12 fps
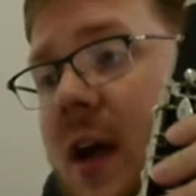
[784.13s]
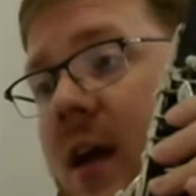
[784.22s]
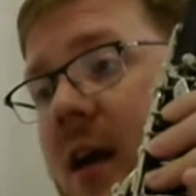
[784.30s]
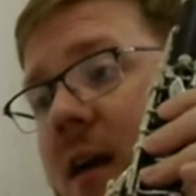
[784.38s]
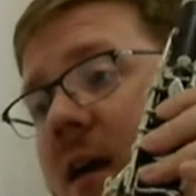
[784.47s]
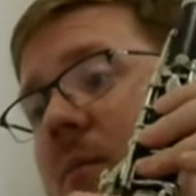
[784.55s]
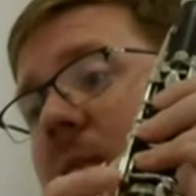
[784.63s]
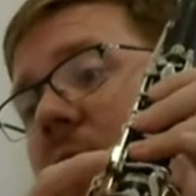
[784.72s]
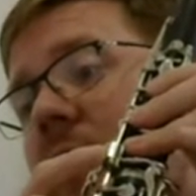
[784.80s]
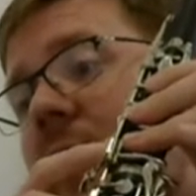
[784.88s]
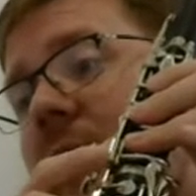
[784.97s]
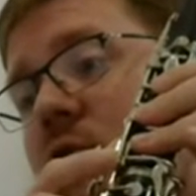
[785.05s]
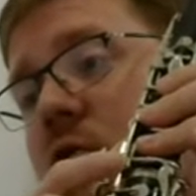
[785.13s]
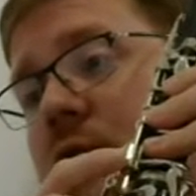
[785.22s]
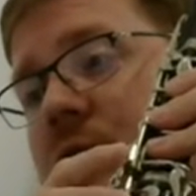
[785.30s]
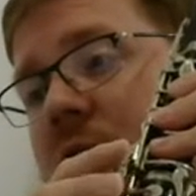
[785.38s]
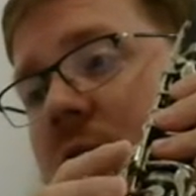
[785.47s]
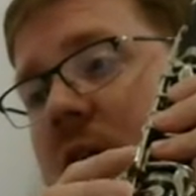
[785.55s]
A, B,
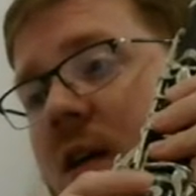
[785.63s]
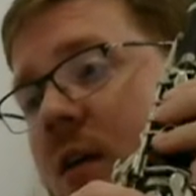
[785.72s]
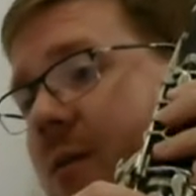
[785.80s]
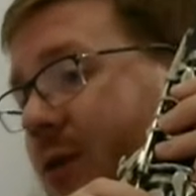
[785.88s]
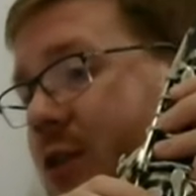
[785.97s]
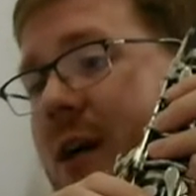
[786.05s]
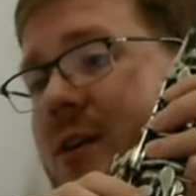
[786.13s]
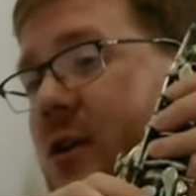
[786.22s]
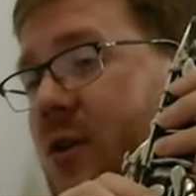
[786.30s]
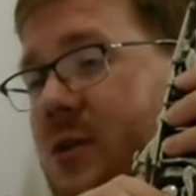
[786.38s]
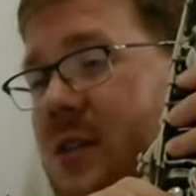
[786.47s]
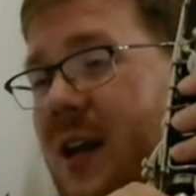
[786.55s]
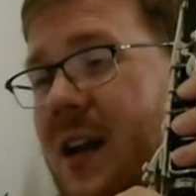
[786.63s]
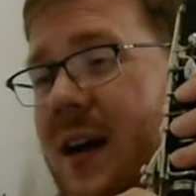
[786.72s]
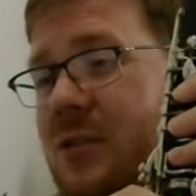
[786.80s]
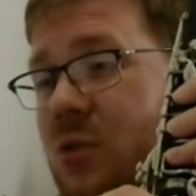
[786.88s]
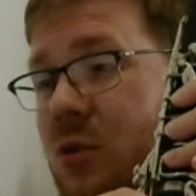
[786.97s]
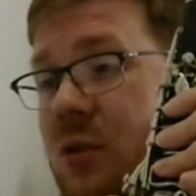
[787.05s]
natural, C, which actually you don't say
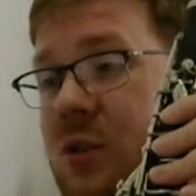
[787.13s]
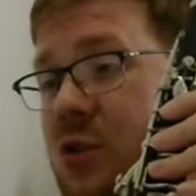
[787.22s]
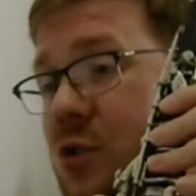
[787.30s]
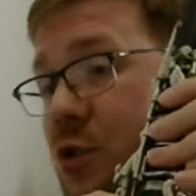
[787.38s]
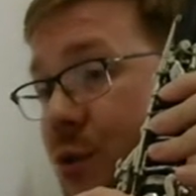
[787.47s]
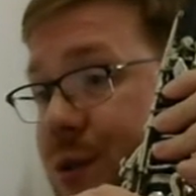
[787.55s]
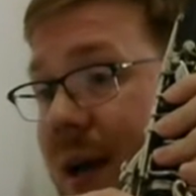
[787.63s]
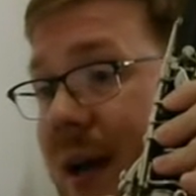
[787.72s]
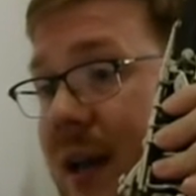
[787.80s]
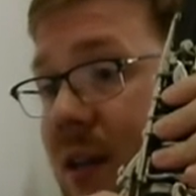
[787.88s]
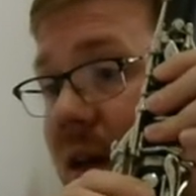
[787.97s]
natural, you just don't say